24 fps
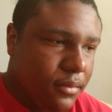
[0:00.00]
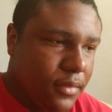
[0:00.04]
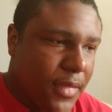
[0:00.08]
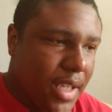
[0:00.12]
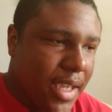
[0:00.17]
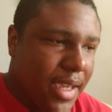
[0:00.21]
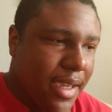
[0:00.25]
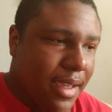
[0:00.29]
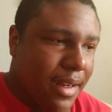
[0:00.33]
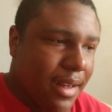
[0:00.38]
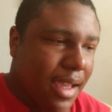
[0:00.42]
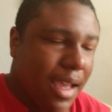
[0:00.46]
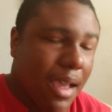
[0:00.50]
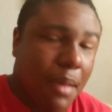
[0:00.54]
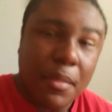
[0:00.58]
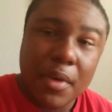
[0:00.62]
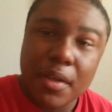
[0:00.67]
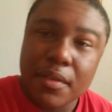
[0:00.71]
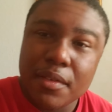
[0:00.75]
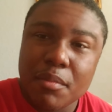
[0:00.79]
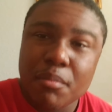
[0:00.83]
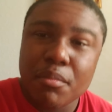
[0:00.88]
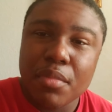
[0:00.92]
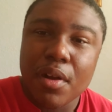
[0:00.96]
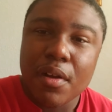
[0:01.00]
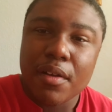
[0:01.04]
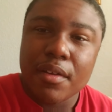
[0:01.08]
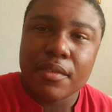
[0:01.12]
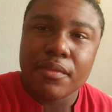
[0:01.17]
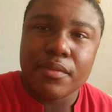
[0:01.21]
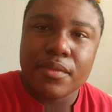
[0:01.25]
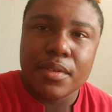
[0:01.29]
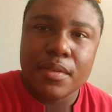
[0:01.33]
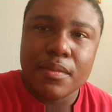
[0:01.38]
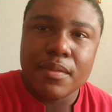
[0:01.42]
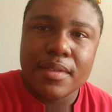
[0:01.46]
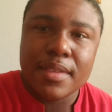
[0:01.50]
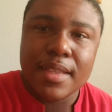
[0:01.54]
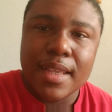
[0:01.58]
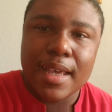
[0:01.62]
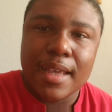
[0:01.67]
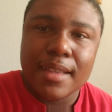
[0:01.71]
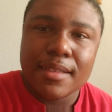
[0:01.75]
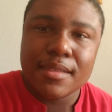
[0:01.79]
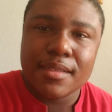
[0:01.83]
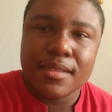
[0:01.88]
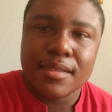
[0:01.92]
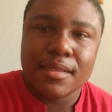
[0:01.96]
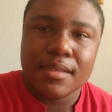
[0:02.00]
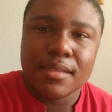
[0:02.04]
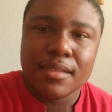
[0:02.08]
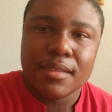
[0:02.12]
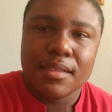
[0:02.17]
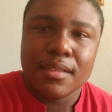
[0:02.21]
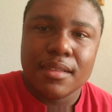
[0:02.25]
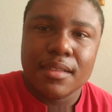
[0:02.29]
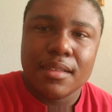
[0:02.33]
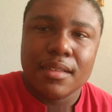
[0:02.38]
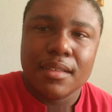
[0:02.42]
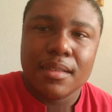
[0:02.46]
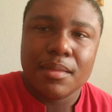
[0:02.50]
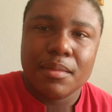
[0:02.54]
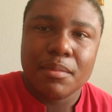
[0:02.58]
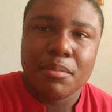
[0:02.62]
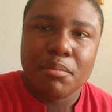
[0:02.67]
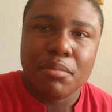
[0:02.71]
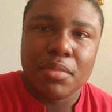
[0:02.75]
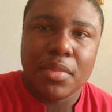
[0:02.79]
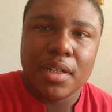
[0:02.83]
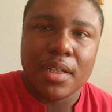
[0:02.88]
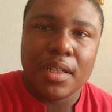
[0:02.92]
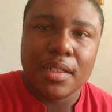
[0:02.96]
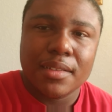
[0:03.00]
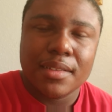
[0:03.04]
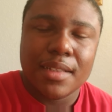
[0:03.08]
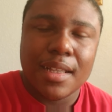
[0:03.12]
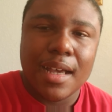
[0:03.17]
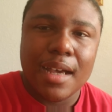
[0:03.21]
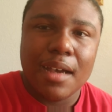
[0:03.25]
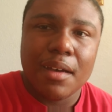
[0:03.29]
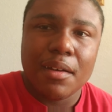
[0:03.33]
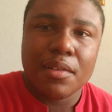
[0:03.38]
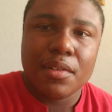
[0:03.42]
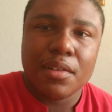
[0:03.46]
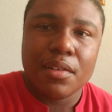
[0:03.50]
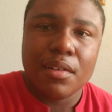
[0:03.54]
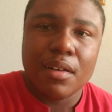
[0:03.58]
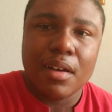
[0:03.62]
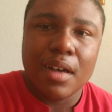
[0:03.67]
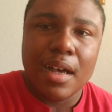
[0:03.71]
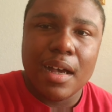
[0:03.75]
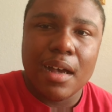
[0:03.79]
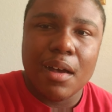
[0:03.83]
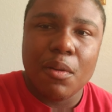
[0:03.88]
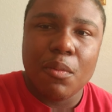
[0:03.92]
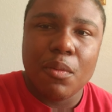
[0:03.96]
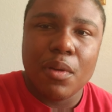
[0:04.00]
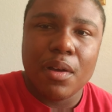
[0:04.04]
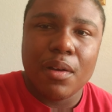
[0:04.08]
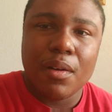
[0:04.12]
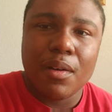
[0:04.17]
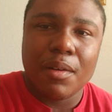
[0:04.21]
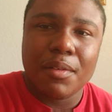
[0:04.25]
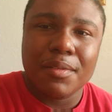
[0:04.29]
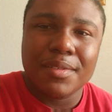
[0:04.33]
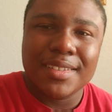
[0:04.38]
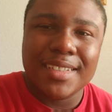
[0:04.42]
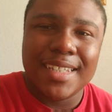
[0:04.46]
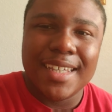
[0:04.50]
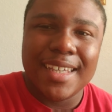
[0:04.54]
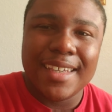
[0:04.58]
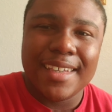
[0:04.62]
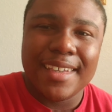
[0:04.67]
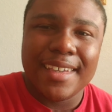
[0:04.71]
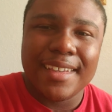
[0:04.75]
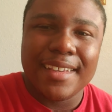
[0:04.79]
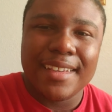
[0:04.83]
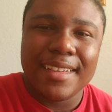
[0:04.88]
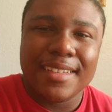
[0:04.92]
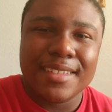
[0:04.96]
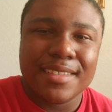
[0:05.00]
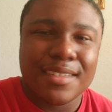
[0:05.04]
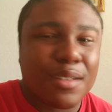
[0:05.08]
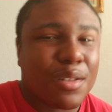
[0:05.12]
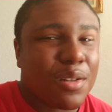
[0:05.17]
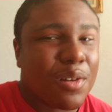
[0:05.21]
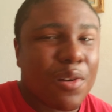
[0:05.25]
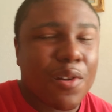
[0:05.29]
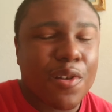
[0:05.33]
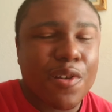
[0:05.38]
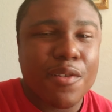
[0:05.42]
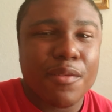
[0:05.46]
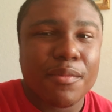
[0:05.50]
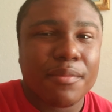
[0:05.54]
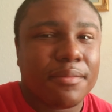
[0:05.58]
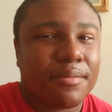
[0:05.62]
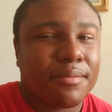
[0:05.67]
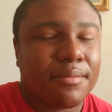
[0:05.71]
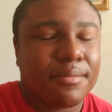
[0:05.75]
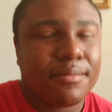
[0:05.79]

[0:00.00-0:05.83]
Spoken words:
And I'm on the bark of doing that, but I don't know how well I will take it. It's gonna hurt.